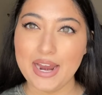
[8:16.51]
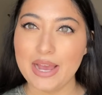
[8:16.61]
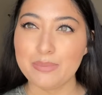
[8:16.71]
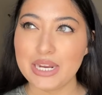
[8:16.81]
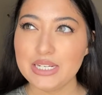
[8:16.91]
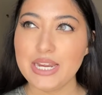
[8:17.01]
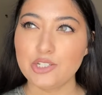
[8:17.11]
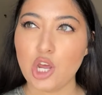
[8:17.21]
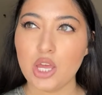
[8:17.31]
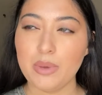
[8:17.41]
I made a
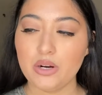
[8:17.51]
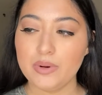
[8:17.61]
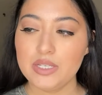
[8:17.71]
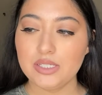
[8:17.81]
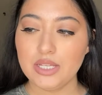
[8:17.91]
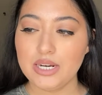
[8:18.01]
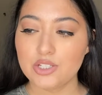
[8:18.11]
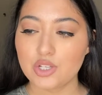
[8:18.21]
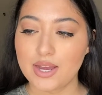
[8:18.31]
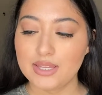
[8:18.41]
TikTok about it recently and
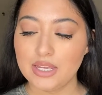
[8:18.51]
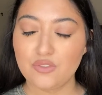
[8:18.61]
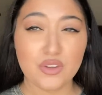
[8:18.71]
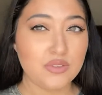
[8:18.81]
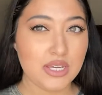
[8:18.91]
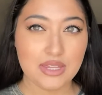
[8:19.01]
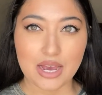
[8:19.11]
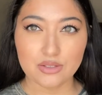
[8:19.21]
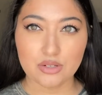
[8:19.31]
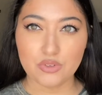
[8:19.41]
it's gotten like fifteen
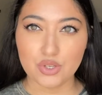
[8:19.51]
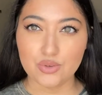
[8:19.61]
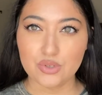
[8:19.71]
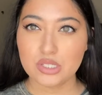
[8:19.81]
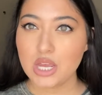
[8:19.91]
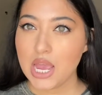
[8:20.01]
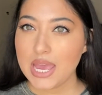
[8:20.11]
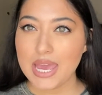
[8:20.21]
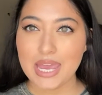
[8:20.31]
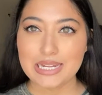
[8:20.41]
thousand views.
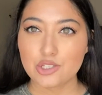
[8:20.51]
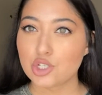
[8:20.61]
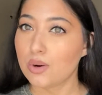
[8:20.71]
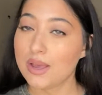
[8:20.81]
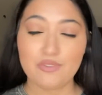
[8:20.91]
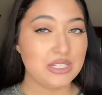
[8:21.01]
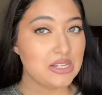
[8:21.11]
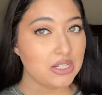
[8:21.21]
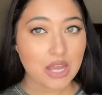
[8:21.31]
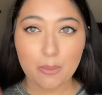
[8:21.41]
And so if it
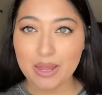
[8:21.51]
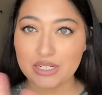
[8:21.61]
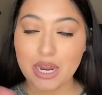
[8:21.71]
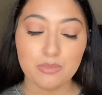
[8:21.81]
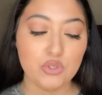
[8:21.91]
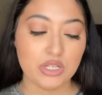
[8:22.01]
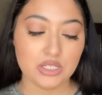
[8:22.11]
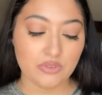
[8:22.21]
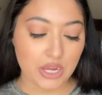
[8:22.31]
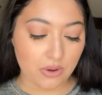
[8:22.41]
sells out by the time you see
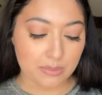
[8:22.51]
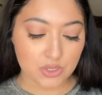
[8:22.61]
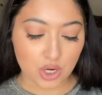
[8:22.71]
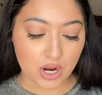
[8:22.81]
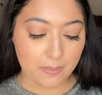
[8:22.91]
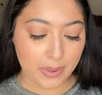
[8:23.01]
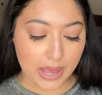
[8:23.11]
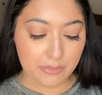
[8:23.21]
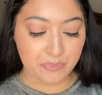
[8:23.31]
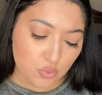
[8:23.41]
this video, I'm sorry.
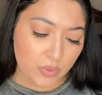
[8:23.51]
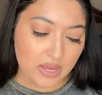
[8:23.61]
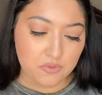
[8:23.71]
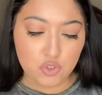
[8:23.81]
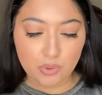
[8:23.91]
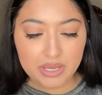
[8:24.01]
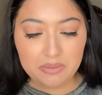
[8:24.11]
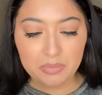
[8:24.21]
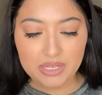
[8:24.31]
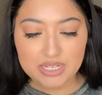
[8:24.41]
But we have Joy
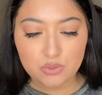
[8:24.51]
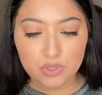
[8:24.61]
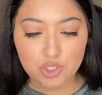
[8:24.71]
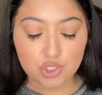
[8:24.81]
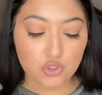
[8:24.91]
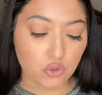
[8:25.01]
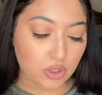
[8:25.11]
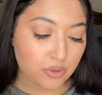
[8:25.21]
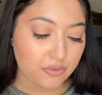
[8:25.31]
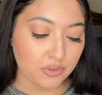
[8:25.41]
and Bliss, which is
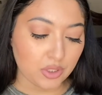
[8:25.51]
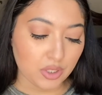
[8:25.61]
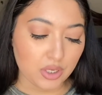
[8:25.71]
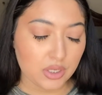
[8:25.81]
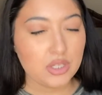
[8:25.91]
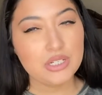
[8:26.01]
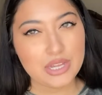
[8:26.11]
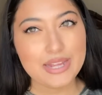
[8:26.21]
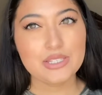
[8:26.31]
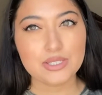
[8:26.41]
Solar Fleur.
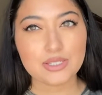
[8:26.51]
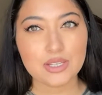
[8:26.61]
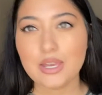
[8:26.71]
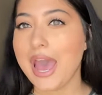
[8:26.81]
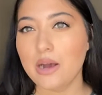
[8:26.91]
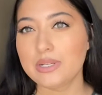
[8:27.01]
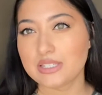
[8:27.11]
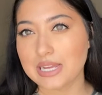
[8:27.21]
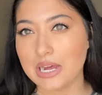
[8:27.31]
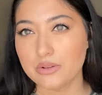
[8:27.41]
It's how it
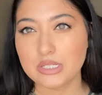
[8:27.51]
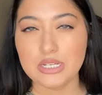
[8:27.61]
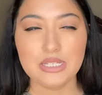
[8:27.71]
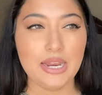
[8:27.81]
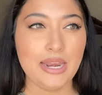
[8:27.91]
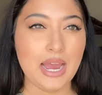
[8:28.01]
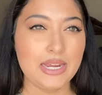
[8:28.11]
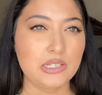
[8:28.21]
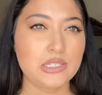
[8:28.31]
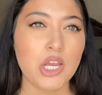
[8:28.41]
sounds. It's a
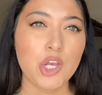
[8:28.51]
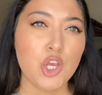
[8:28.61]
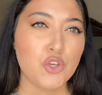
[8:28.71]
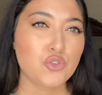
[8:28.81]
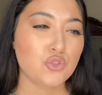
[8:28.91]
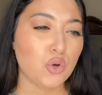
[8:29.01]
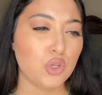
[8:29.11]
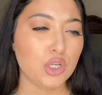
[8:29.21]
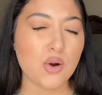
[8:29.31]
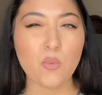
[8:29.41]
nice
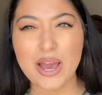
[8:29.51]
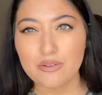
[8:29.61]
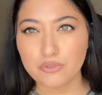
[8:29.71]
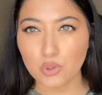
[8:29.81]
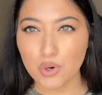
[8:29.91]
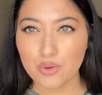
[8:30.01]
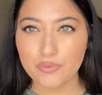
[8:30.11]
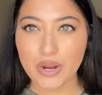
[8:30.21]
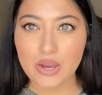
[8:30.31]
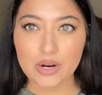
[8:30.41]
solar white floral
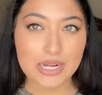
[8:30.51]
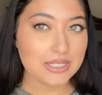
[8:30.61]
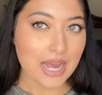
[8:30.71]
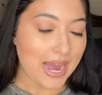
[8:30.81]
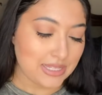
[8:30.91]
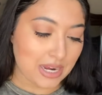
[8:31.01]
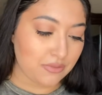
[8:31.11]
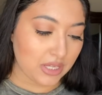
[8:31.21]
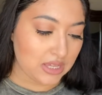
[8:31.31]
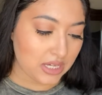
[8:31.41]
fragrance. I
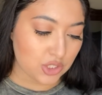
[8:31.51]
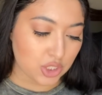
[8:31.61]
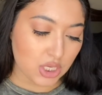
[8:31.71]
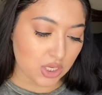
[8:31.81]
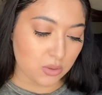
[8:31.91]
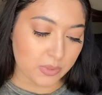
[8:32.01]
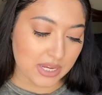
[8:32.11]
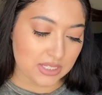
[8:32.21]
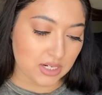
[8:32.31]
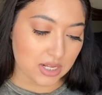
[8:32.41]
definitely think it's cute, but
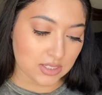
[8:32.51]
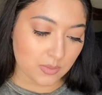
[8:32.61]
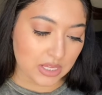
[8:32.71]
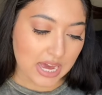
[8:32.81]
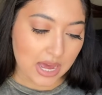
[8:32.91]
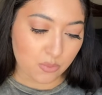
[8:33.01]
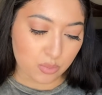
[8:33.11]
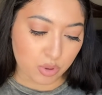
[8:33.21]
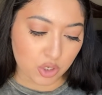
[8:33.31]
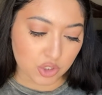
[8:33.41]
it's not something I
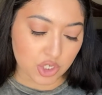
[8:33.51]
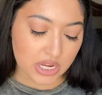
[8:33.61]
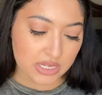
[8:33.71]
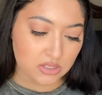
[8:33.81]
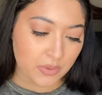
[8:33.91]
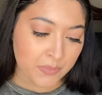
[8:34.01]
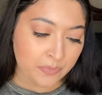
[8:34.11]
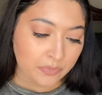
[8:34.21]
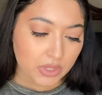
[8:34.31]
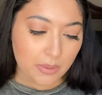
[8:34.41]
would purchase.
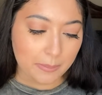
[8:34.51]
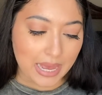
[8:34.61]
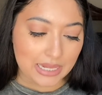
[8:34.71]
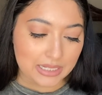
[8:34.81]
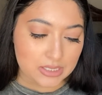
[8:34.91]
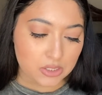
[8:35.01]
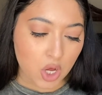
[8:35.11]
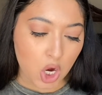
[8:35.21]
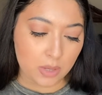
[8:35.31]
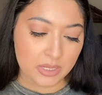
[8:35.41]
Balance and
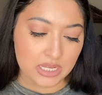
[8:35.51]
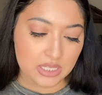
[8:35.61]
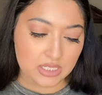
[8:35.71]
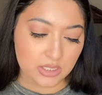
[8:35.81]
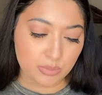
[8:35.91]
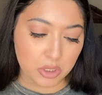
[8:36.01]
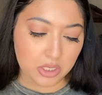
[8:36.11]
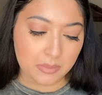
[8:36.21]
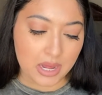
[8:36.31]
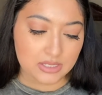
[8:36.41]
Harmony, this is
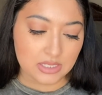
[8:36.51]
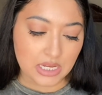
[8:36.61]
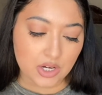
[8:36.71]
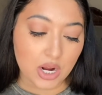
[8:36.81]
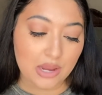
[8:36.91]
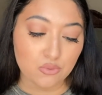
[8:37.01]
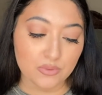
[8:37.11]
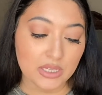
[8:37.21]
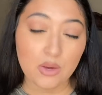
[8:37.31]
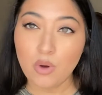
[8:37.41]
Bergamot Cedar. I
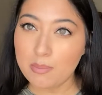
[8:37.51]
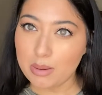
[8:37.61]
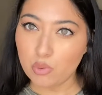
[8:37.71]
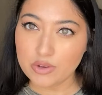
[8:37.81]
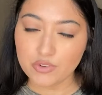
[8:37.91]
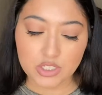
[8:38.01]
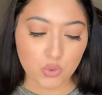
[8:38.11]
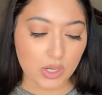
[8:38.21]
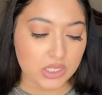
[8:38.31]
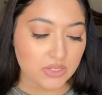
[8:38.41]
really want my boyfriend to
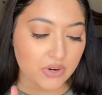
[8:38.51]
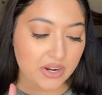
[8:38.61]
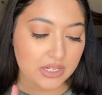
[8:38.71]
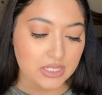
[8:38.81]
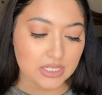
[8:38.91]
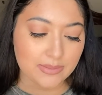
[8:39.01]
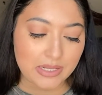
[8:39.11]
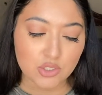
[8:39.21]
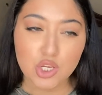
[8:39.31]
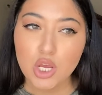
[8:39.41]
wear this fragrance. It
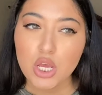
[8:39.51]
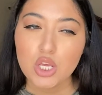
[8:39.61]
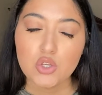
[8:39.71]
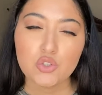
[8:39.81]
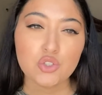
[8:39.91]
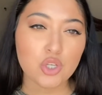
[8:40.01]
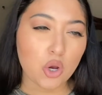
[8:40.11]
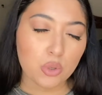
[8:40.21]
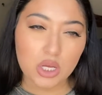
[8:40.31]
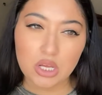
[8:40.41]
smells
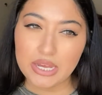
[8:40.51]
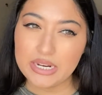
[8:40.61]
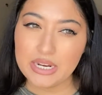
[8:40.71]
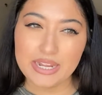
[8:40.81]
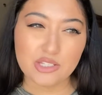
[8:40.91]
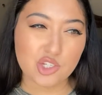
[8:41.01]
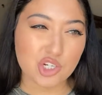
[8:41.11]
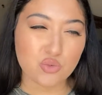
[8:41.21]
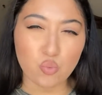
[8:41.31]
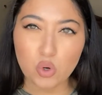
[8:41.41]
so good. It's
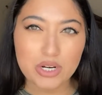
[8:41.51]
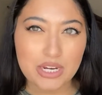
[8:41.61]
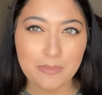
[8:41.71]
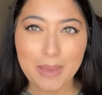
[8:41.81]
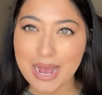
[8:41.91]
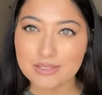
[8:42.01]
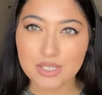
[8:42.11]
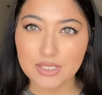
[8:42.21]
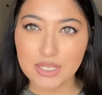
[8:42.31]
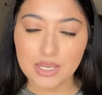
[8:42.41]
just woody and
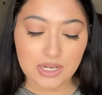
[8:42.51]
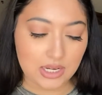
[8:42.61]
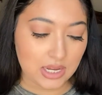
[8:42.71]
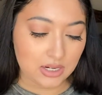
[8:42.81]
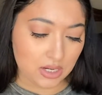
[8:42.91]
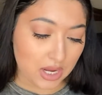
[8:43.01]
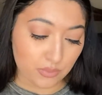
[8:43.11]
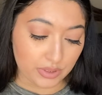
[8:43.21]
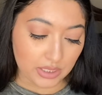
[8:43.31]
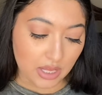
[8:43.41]
masculine, and I
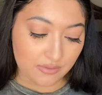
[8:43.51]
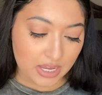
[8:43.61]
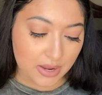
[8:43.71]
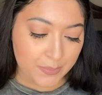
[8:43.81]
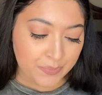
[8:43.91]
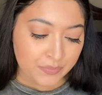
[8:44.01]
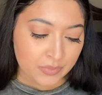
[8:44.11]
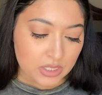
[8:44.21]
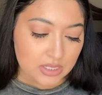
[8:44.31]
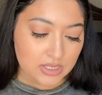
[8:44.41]
really love it.
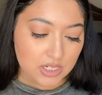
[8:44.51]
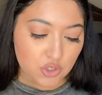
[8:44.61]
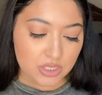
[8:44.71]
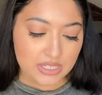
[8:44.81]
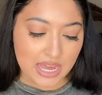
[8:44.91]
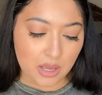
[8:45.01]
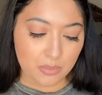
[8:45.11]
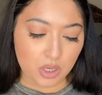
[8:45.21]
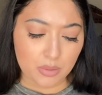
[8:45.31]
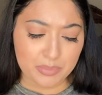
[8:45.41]
Citrus
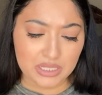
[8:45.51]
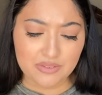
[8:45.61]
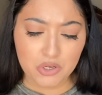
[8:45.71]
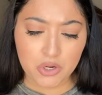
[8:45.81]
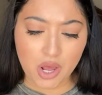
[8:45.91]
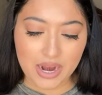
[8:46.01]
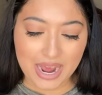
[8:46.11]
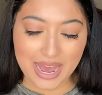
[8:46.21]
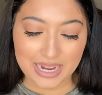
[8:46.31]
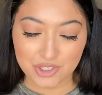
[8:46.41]
Amber, believe it or not,
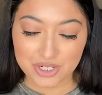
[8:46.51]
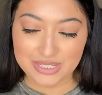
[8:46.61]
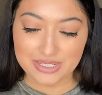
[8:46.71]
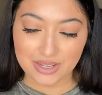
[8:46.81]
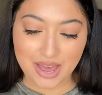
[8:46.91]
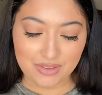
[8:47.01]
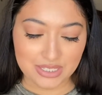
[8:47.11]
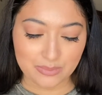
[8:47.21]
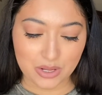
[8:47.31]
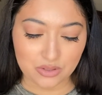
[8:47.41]
I actually still haven't
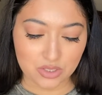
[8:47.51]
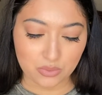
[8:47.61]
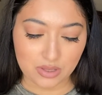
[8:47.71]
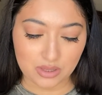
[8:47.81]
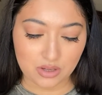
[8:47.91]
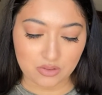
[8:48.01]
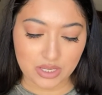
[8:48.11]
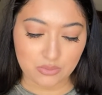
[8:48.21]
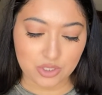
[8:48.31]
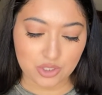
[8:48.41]
smelled this one.
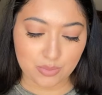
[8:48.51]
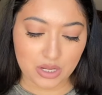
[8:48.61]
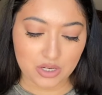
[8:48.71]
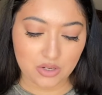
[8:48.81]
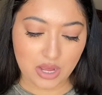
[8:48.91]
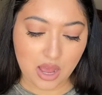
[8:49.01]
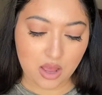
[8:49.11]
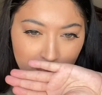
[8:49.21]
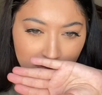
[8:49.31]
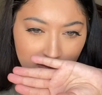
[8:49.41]
Okay, we should probably do that.
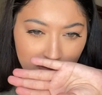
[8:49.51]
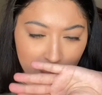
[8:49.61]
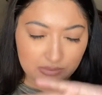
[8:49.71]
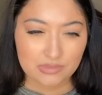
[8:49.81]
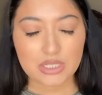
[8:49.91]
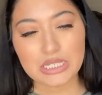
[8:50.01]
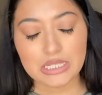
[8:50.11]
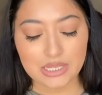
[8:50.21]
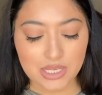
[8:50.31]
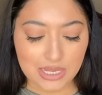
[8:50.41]

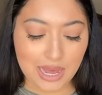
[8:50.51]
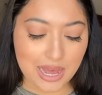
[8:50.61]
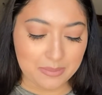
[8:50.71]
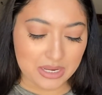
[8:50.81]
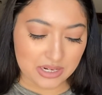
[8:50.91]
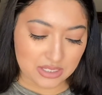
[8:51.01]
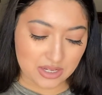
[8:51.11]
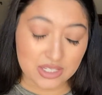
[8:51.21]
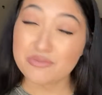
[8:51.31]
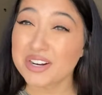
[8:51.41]
Yeah, I mean, it's
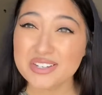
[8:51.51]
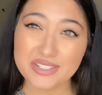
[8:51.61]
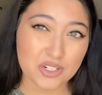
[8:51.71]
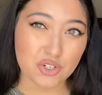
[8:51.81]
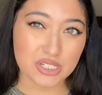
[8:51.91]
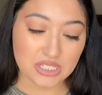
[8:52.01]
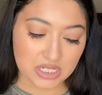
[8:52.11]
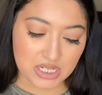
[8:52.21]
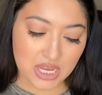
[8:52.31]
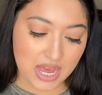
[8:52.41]
it's very citrusy.